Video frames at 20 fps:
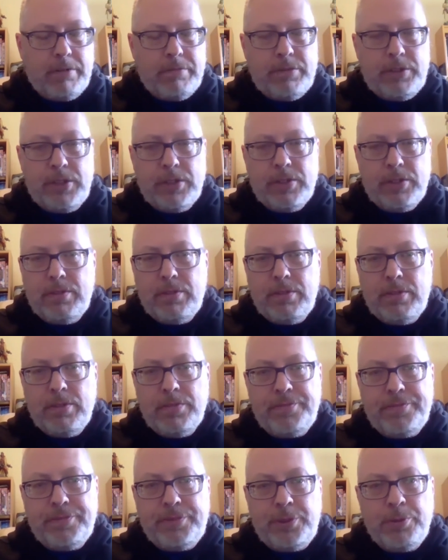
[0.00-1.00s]
Just
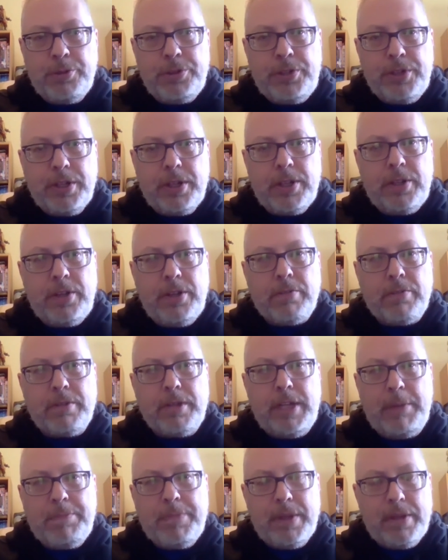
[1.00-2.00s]
do what you can do.
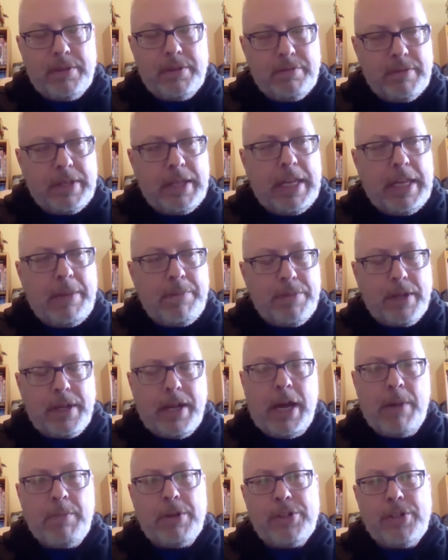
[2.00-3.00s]
Keep the
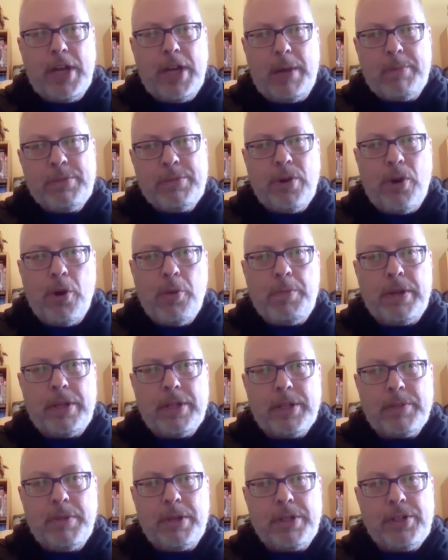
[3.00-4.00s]
comic shops open
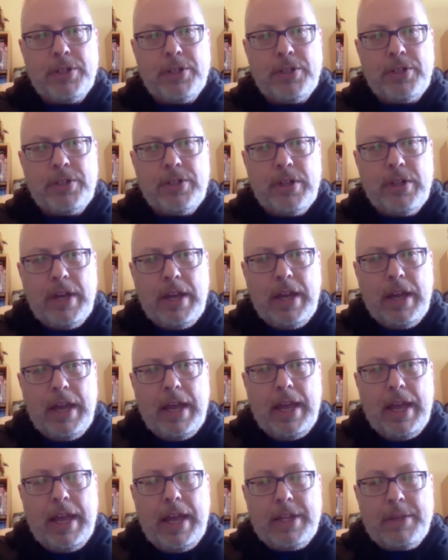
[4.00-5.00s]
as much as
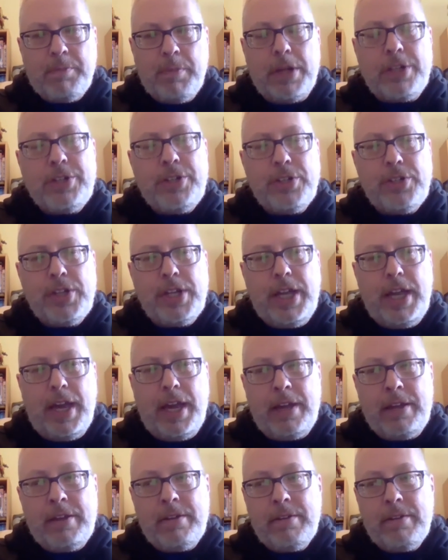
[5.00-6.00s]
you
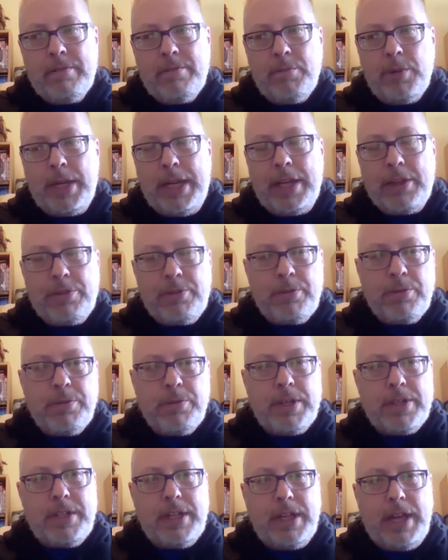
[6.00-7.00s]
can. We'll get through
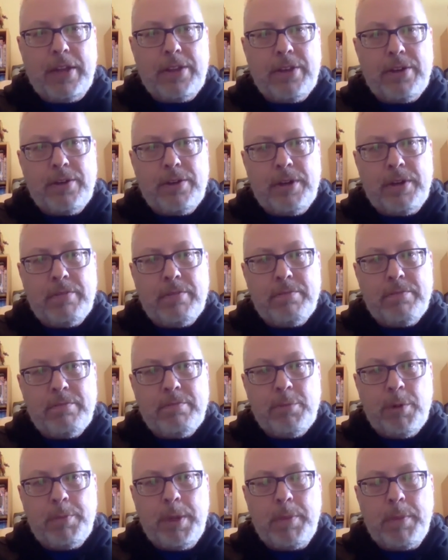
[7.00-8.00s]
this together
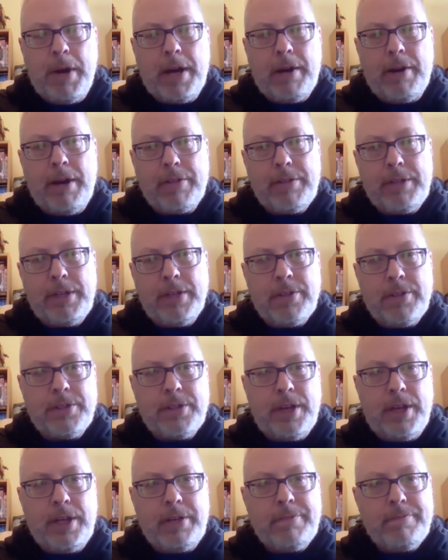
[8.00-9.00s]
and we'll be better out the other
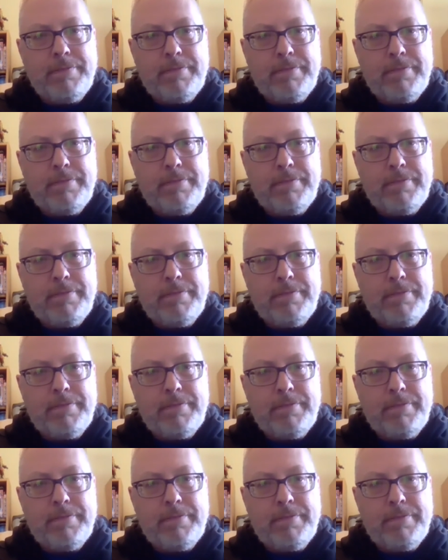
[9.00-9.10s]
side.